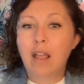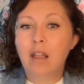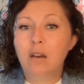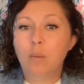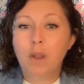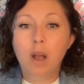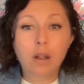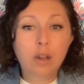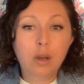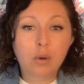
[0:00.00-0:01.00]
And we
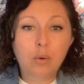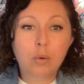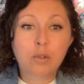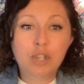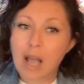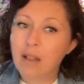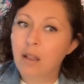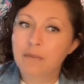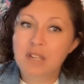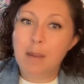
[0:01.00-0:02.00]
all know chat
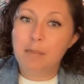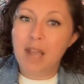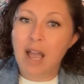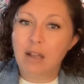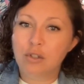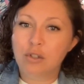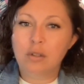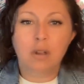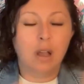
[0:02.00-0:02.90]
loves an M dash.